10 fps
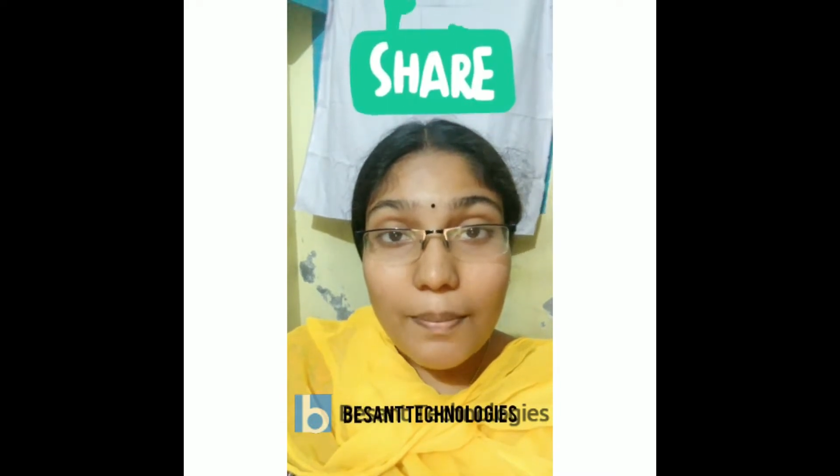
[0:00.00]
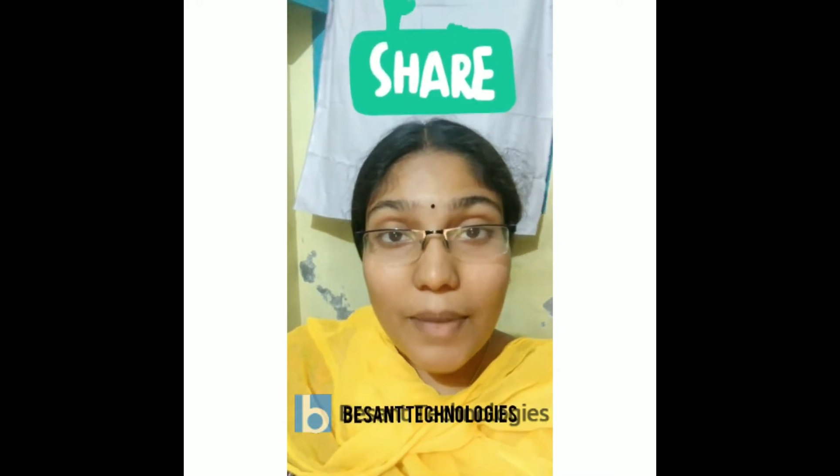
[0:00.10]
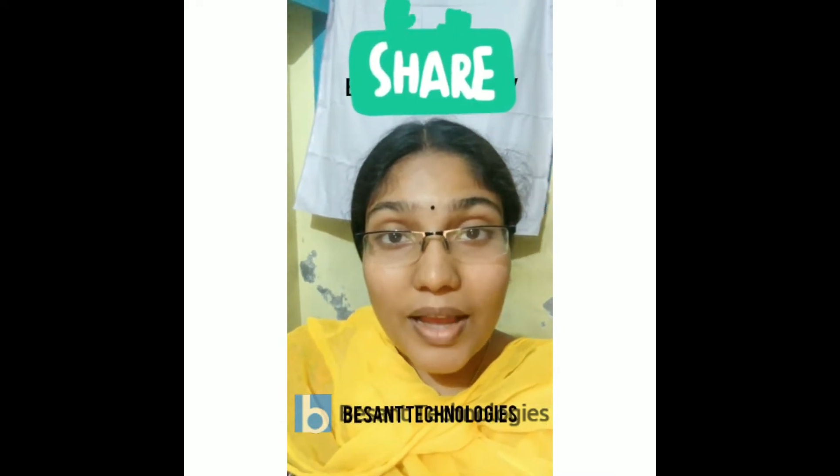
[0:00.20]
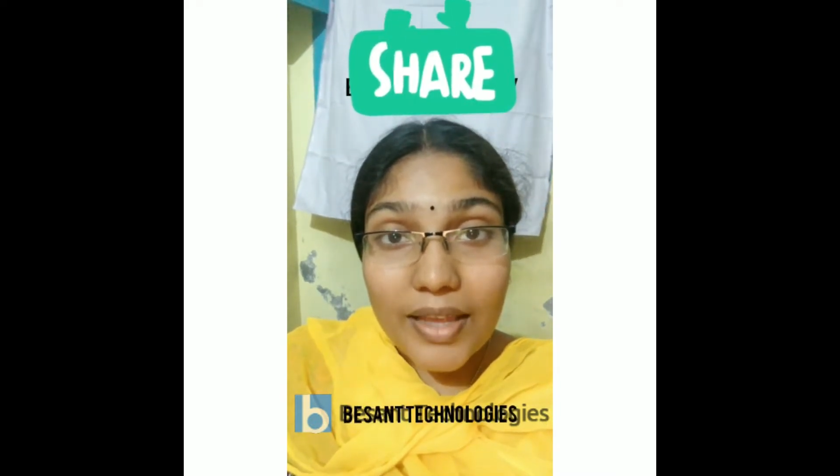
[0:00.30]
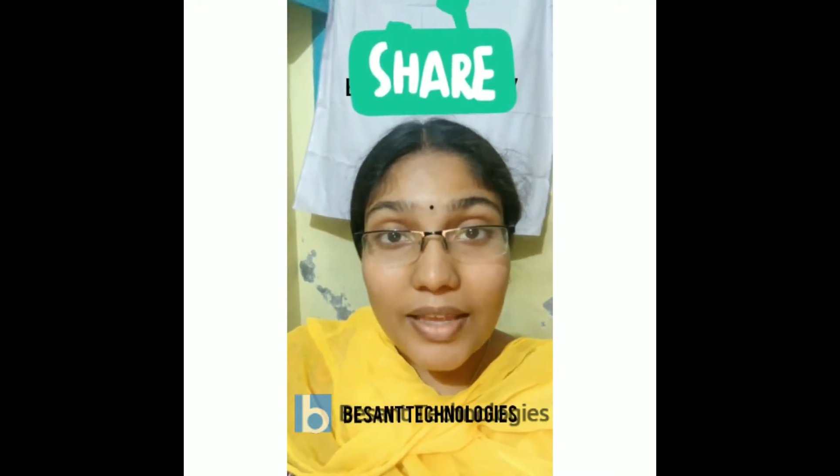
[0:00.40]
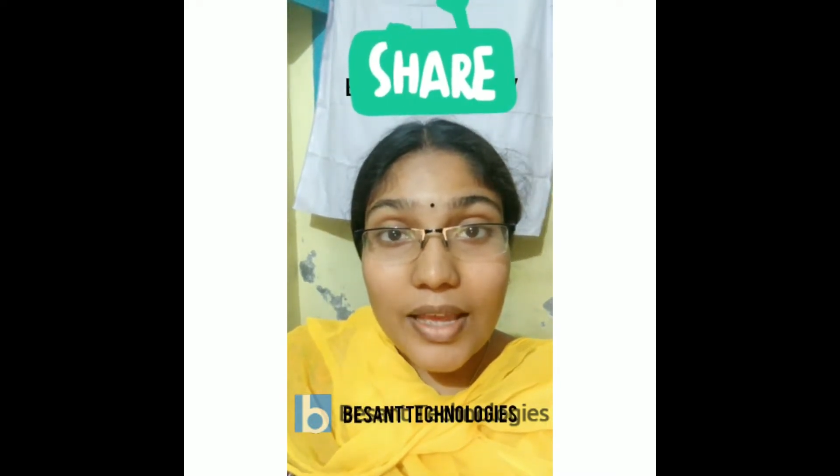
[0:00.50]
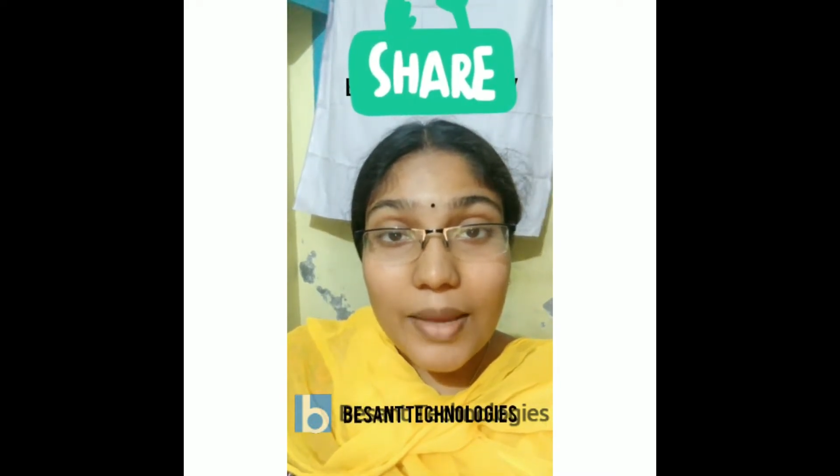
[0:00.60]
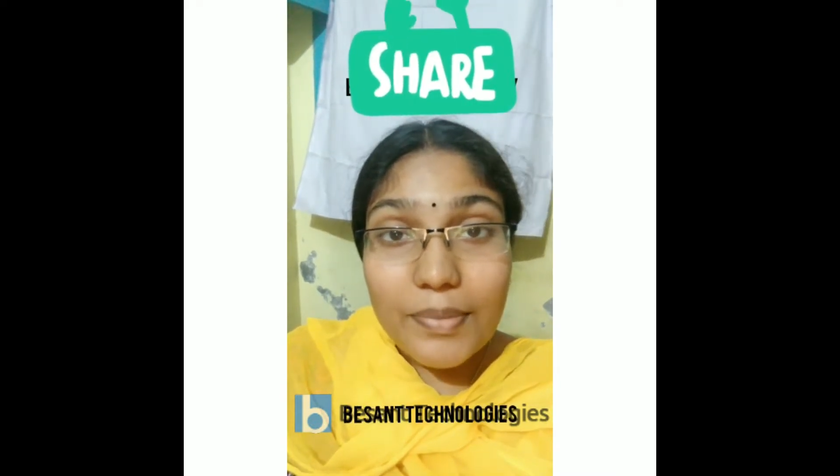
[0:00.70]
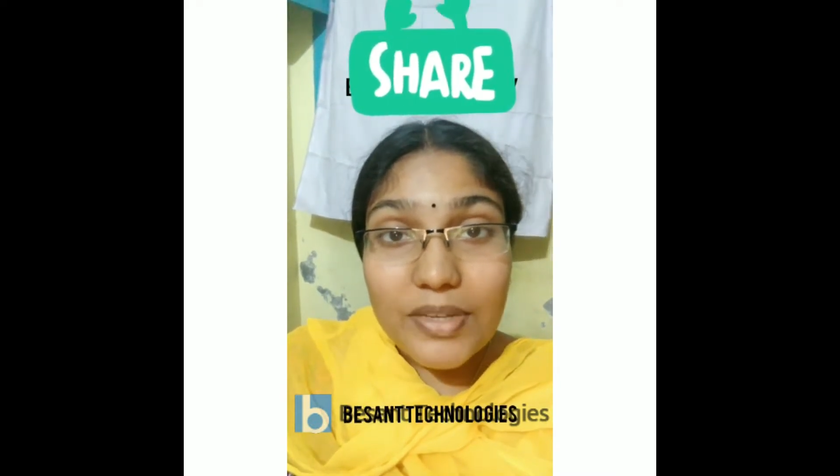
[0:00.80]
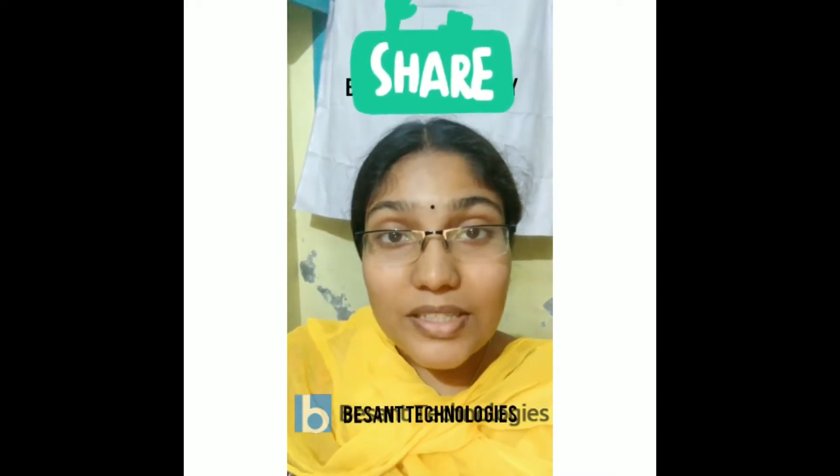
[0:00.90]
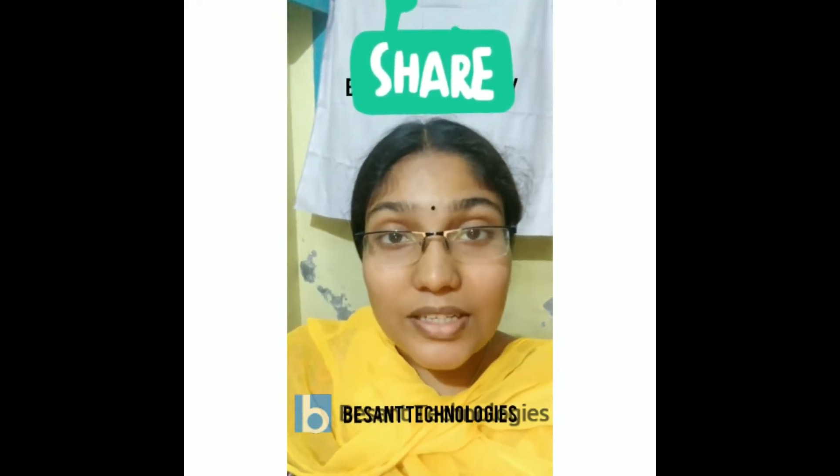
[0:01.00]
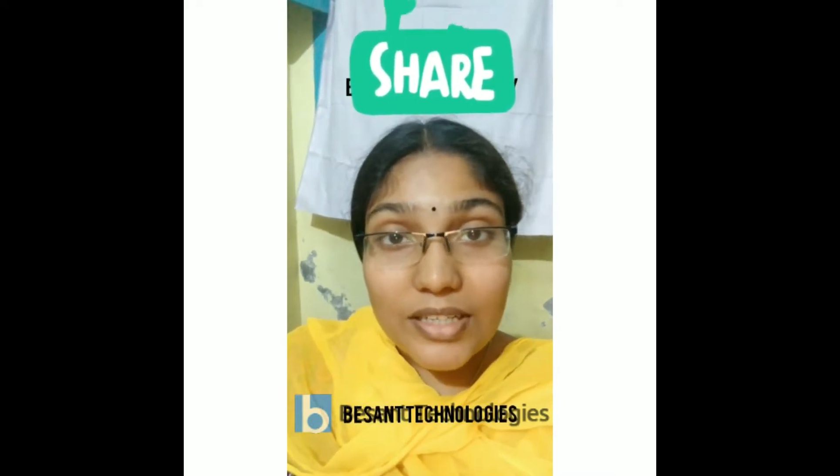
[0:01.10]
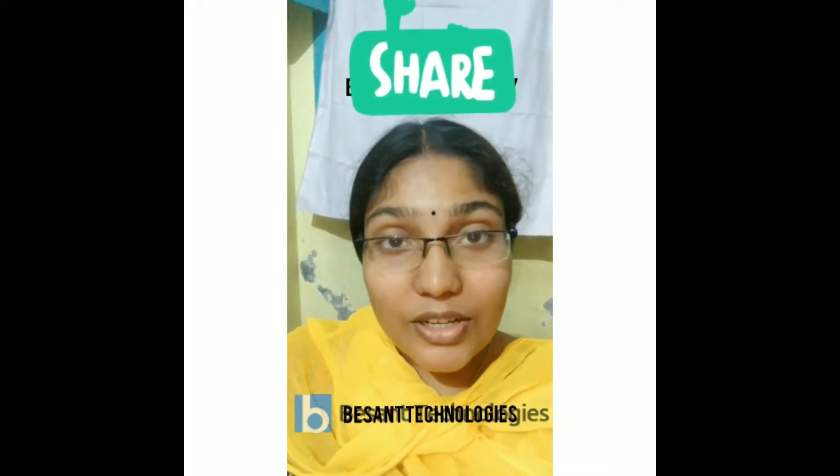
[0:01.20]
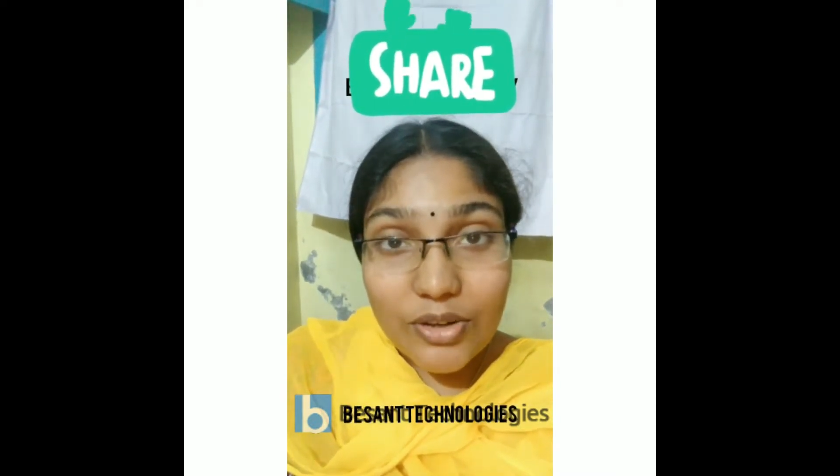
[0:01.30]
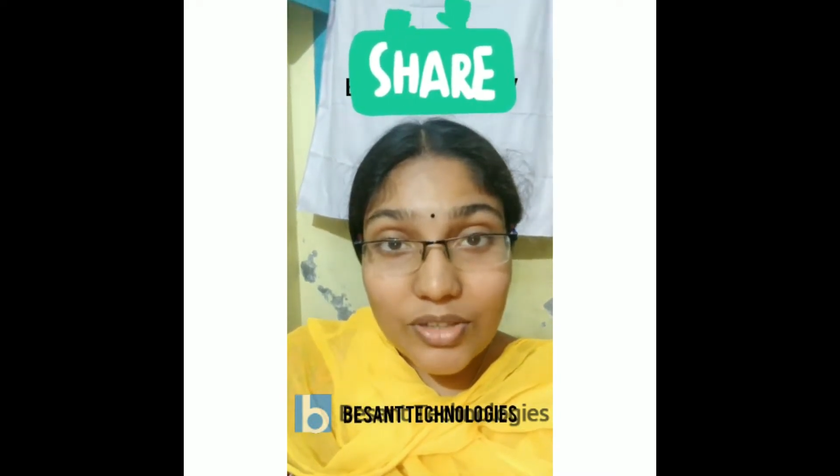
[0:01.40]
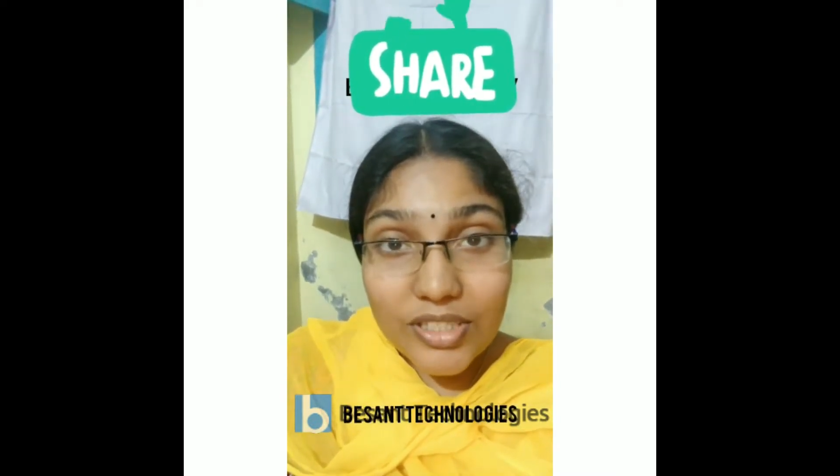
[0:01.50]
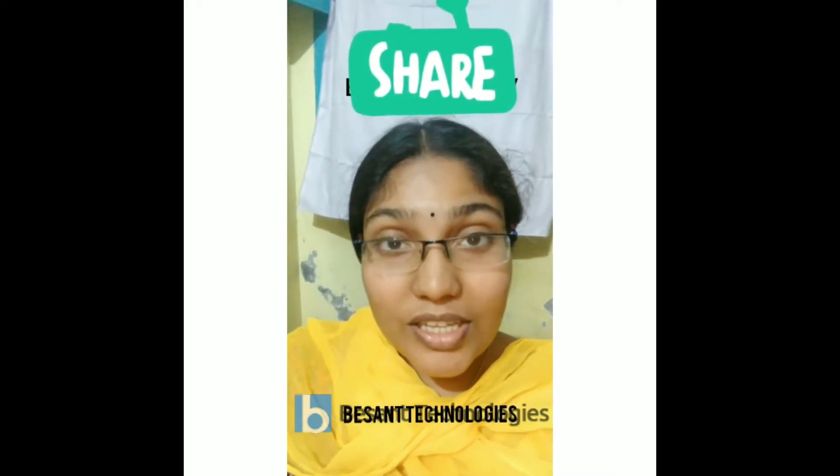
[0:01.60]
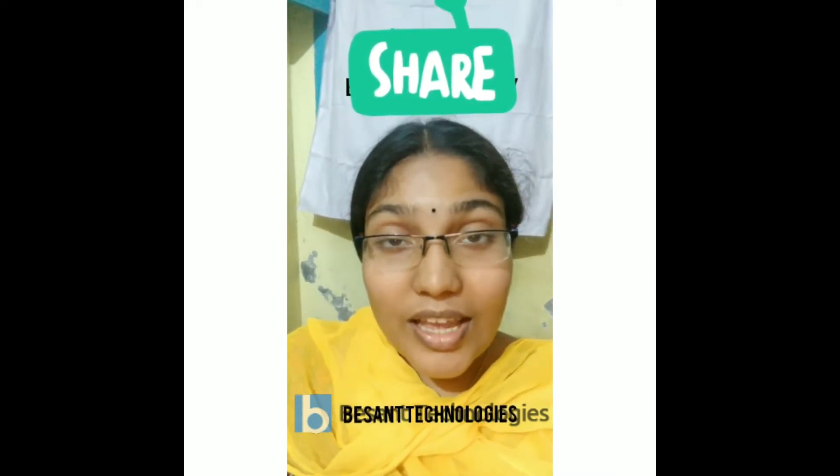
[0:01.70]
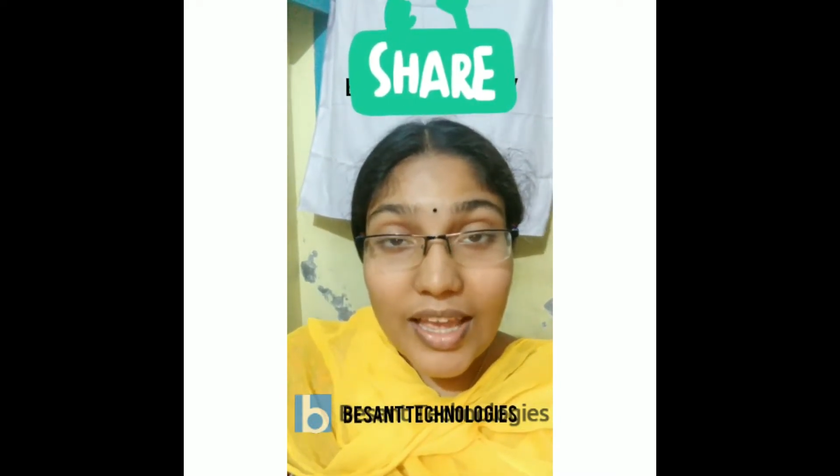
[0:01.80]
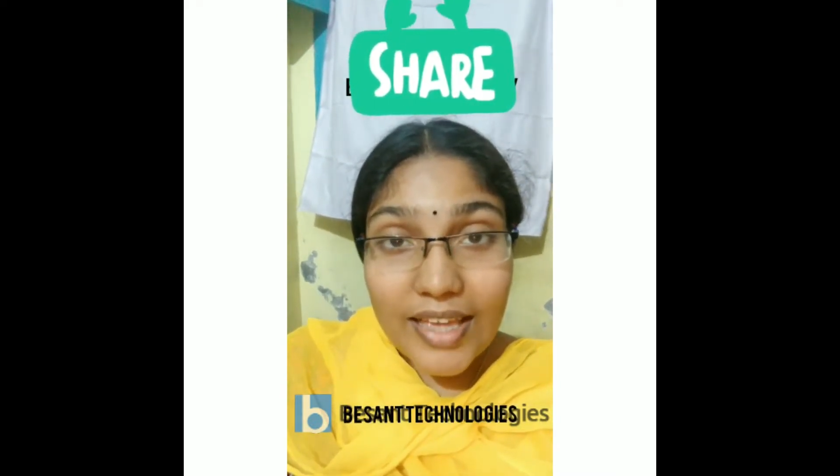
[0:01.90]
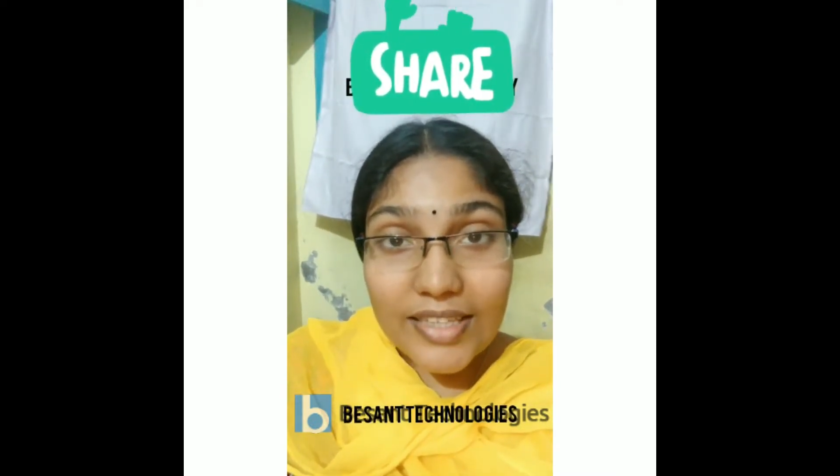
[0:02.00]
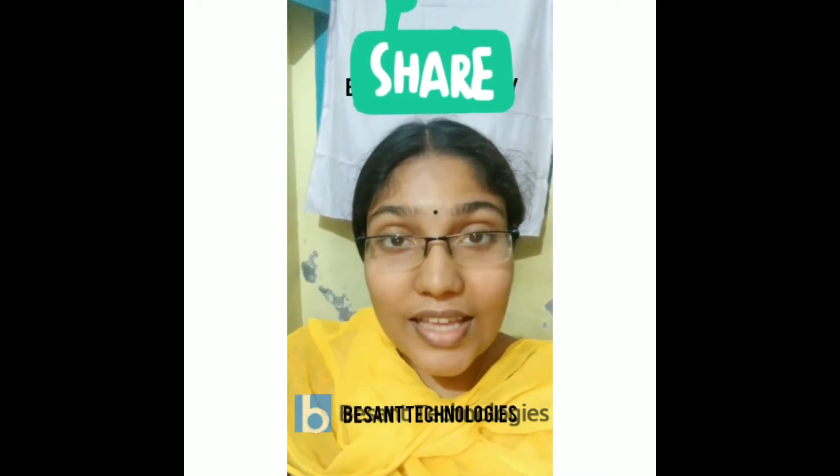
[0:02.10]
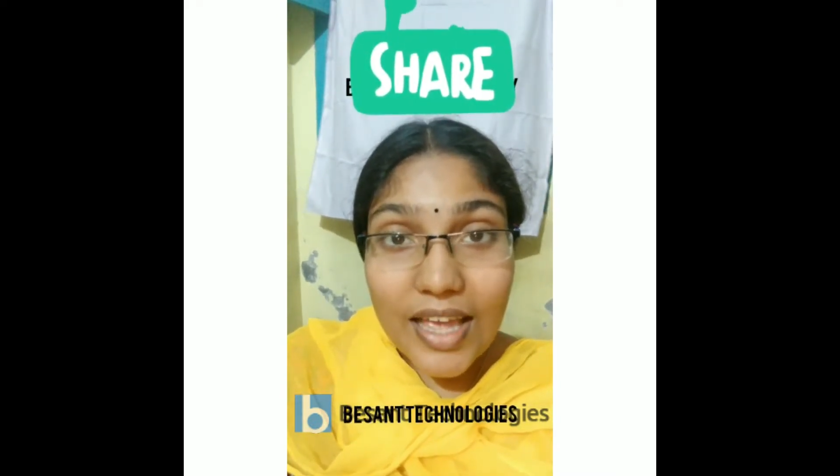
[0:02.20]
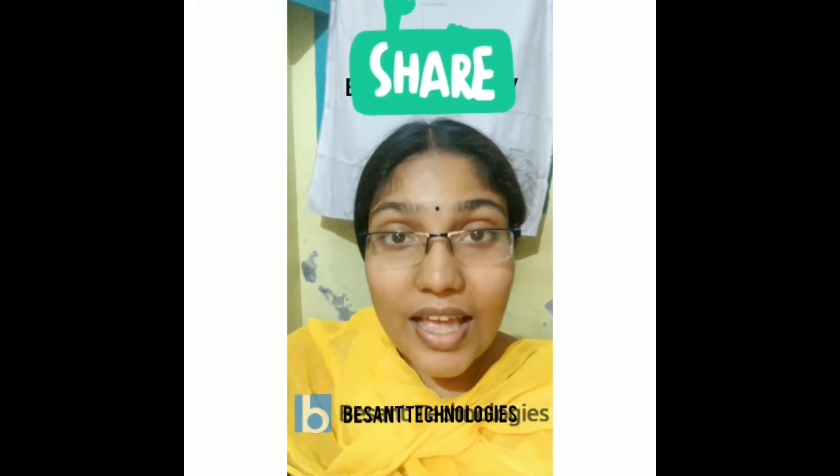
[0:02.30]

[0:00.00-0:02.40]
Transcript: by Besant Technology as